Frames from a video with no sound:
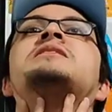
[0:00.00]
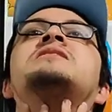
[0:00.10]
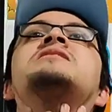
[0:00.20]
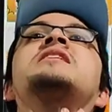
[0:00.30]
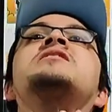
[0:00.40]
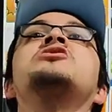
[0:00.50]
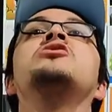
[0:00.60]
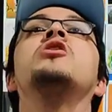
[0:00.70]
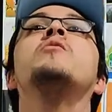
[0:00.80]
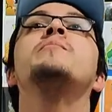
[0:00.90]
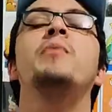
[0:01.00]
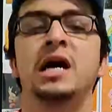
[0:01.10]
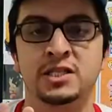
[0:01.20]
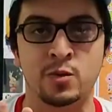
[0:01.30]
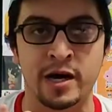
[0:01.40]
section saying you don't know what
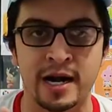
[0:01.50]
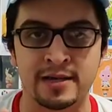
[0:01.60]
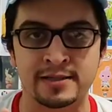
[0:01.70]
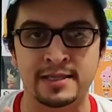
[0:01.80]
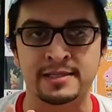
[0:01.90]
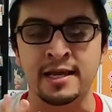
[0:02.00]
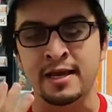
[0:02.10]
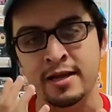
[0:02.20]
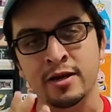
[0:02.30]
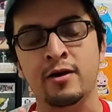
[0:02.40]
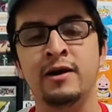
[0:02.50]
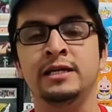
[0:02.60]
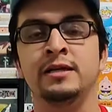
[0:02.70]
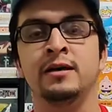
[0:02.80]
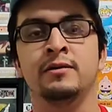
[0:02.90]
box warehouse is, no, I
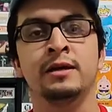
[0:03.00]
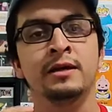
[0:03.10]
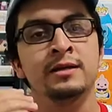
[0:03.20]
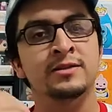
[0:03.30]
don't.